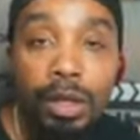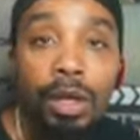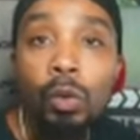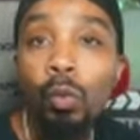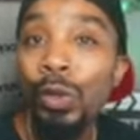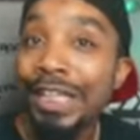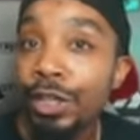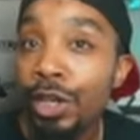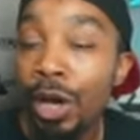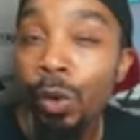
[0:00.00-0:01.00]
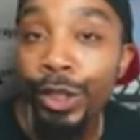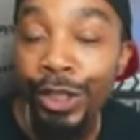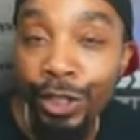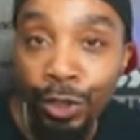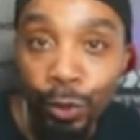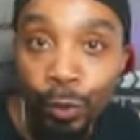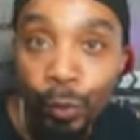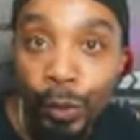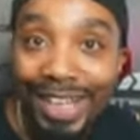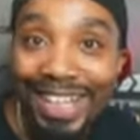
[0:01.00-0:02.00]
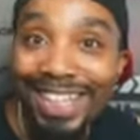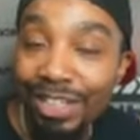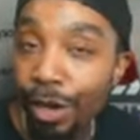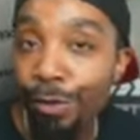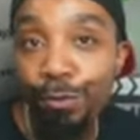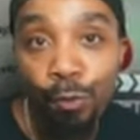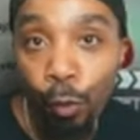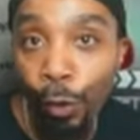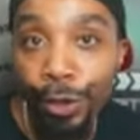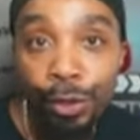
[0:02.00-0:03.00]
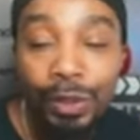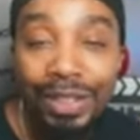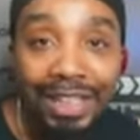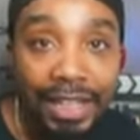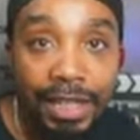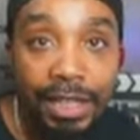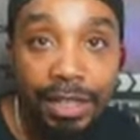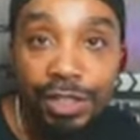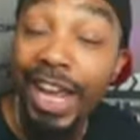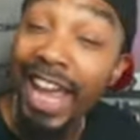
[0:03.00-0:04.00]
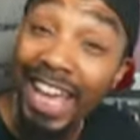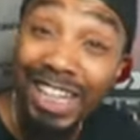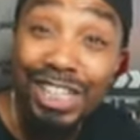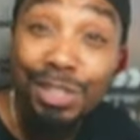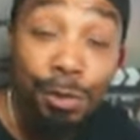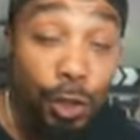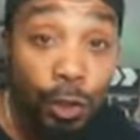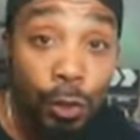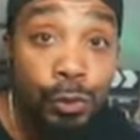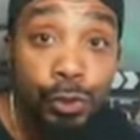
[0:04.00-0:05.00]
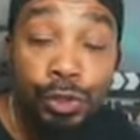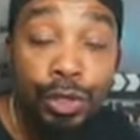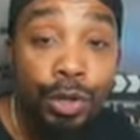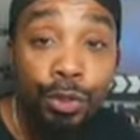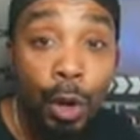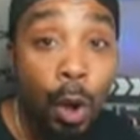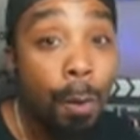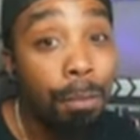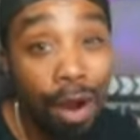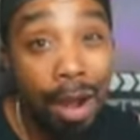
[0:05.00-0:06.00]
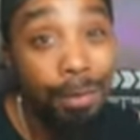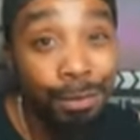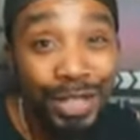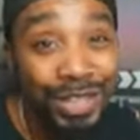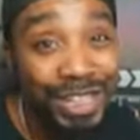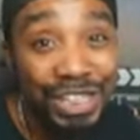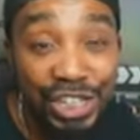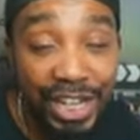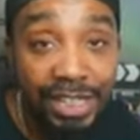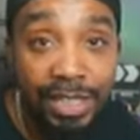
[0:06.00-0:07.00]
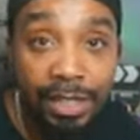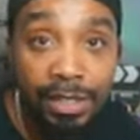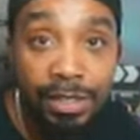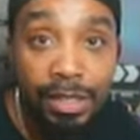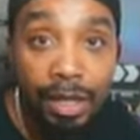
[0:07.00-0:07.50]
We know Hugh is of royal lineage, and he's closer to the throne probably than Jace is.